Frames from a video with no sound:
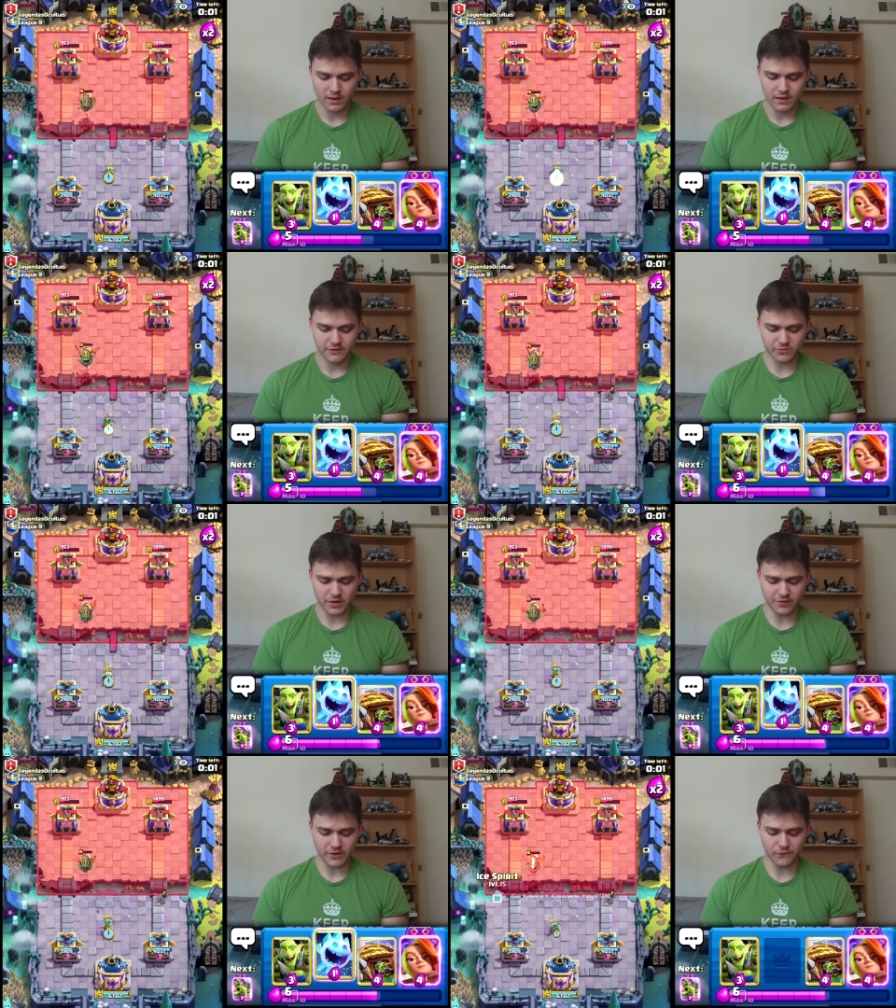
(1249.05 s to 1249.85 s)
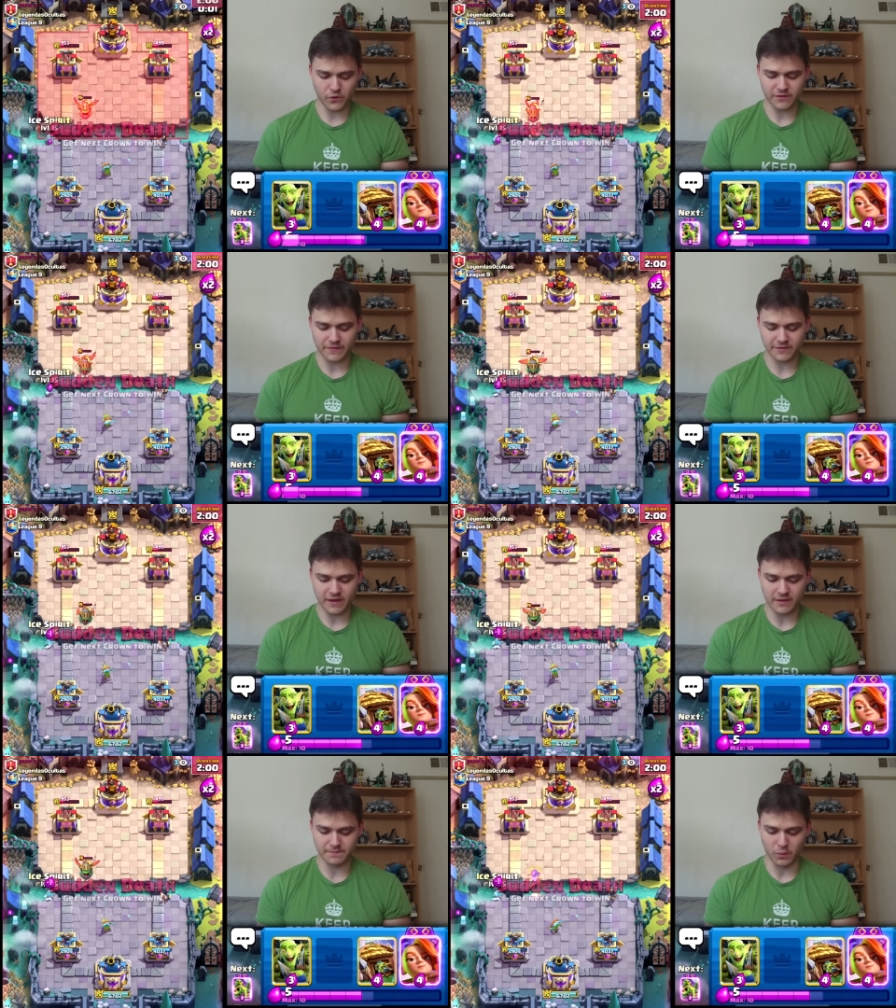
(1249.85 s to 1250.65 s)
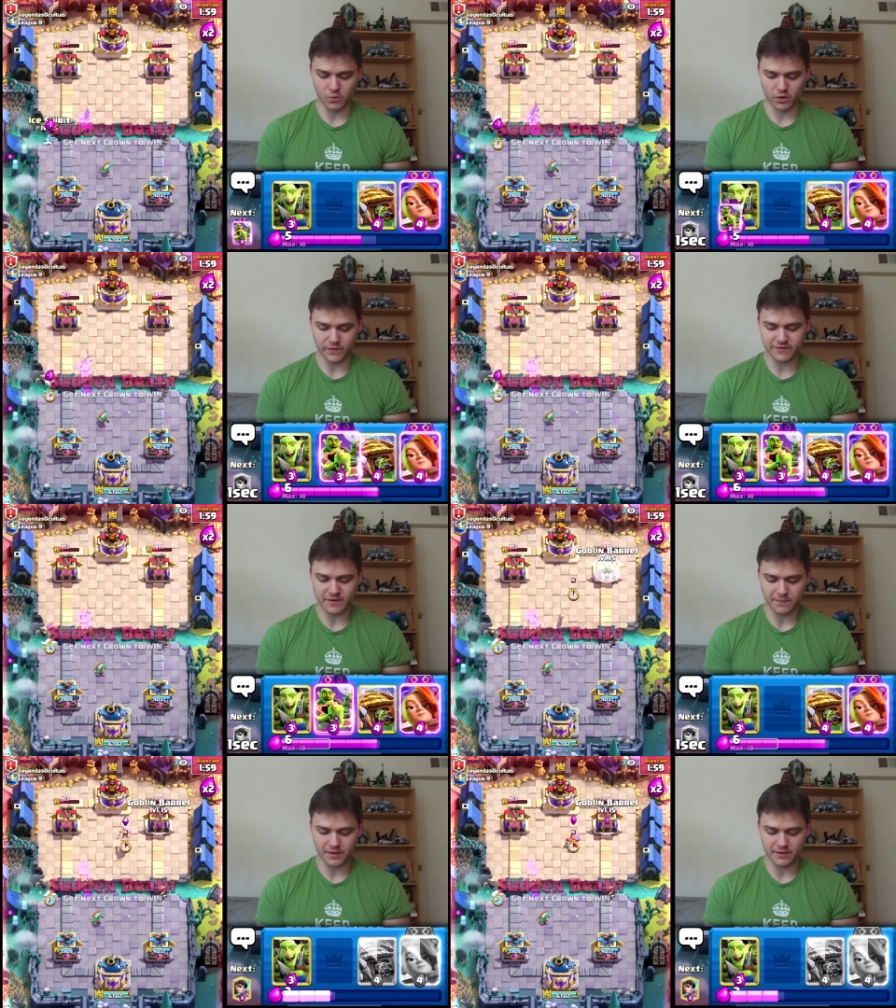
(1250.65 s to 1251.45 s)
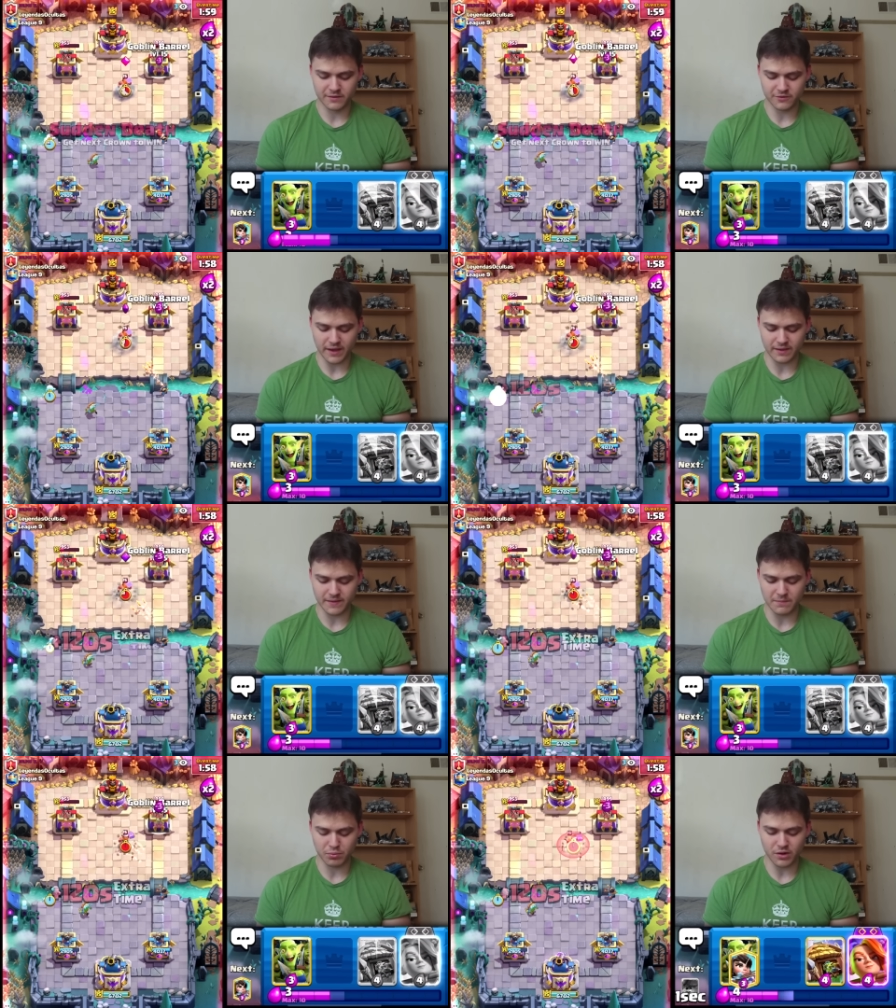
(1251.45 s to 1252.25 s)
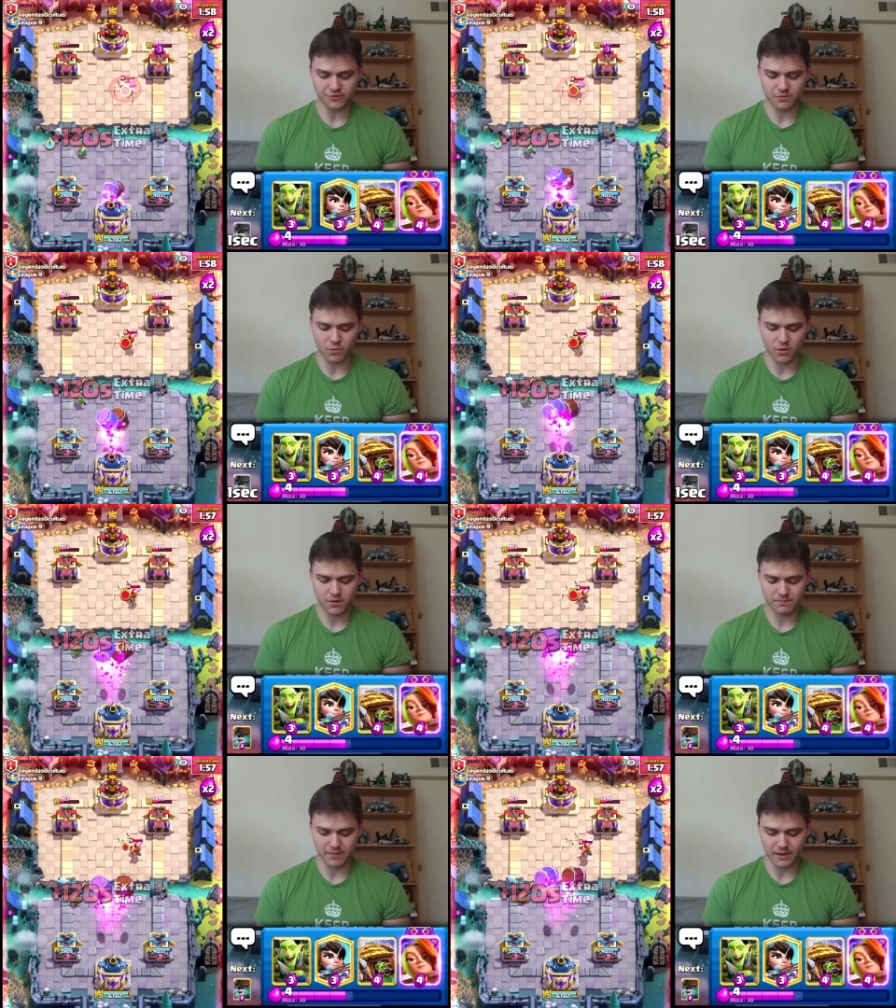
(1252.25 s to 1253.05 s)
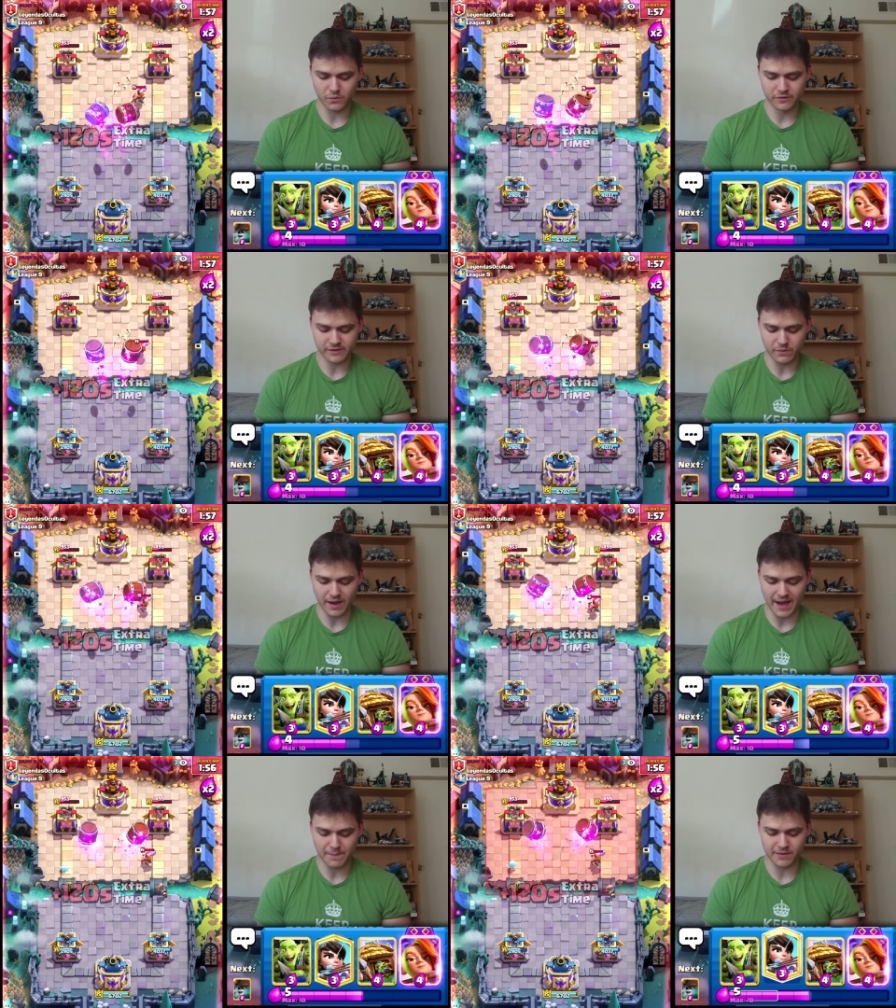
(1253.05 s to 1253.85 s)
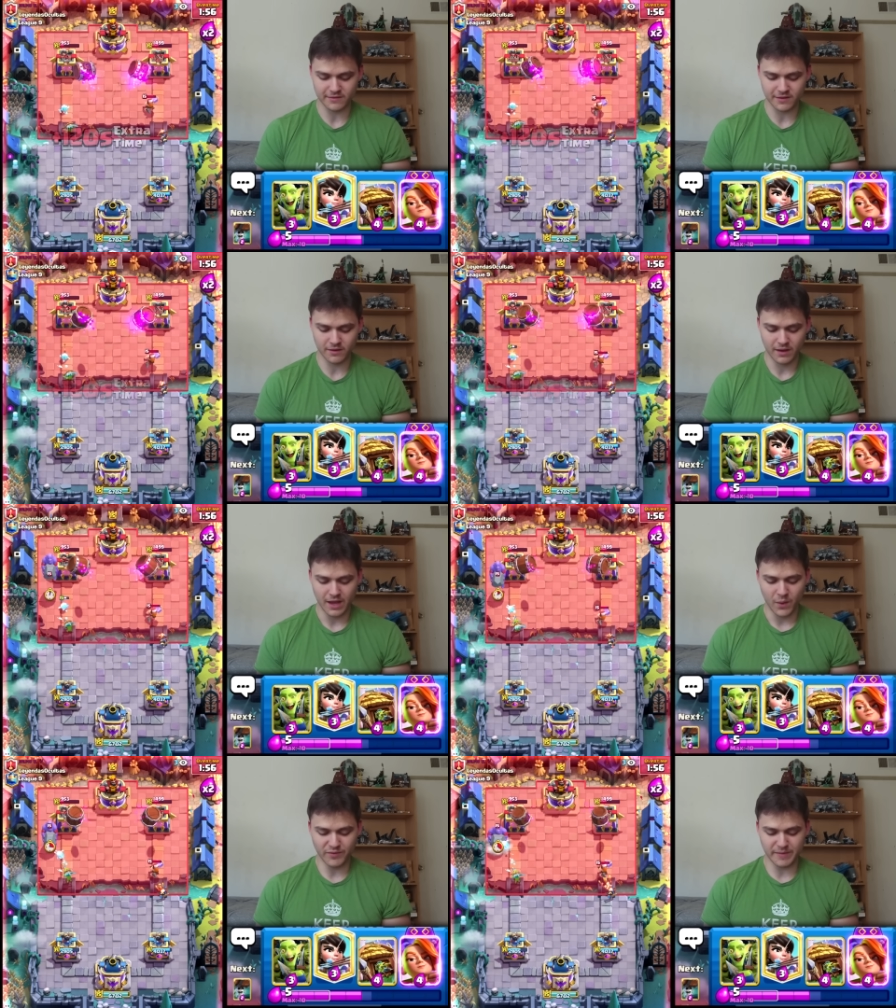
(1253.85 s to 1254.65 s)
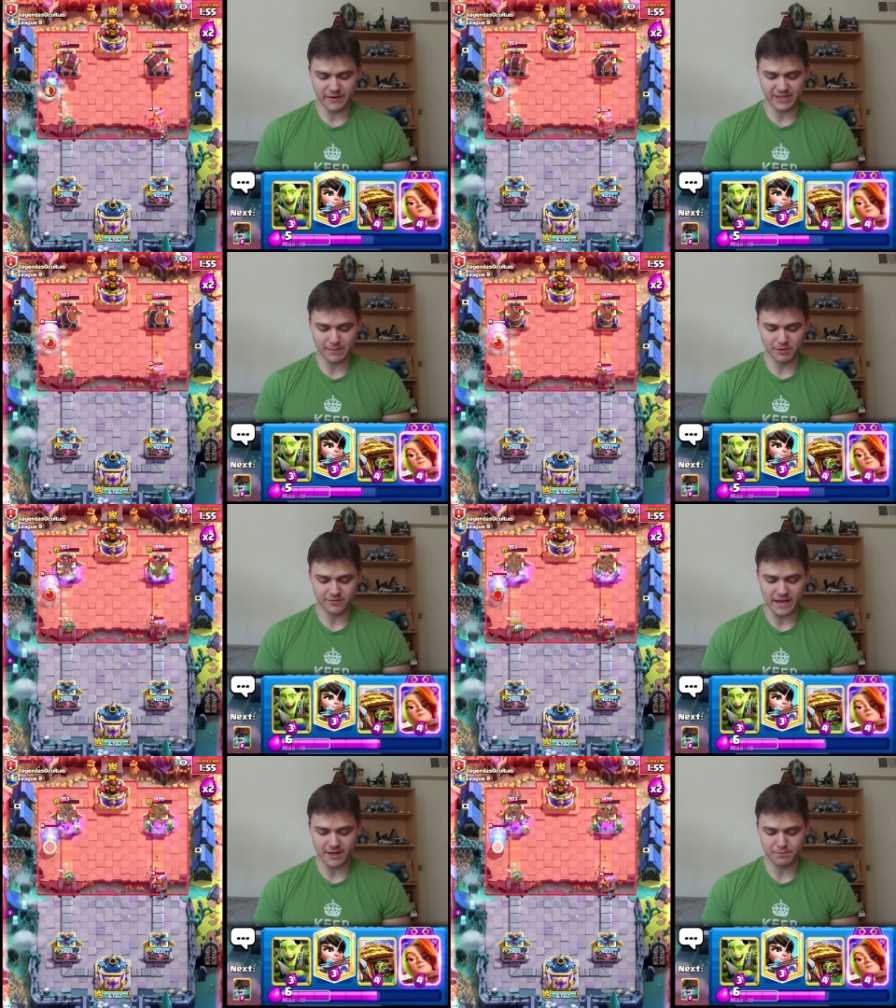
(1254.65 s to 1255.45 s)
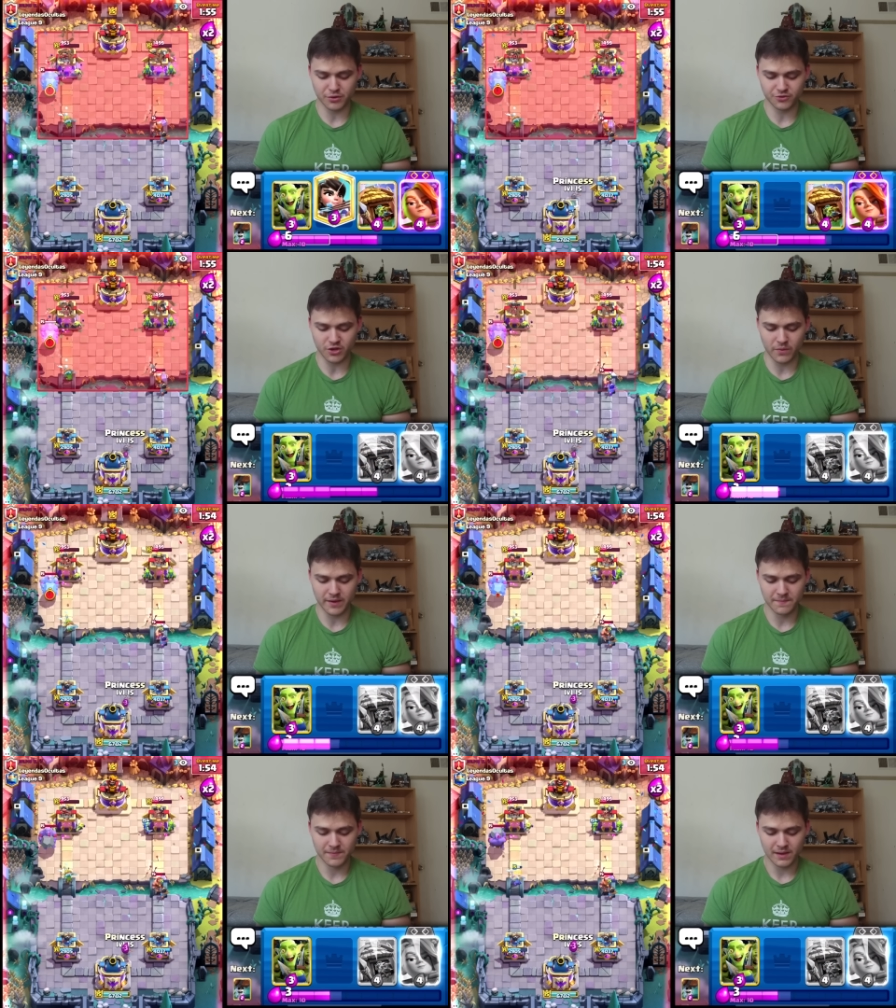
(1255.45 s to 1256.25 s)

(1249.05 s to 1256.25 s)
Just want to try to force out this guy's bowler with something so I can then pressure more, but we'll see what happens here. We have a bit of a double-sided push going.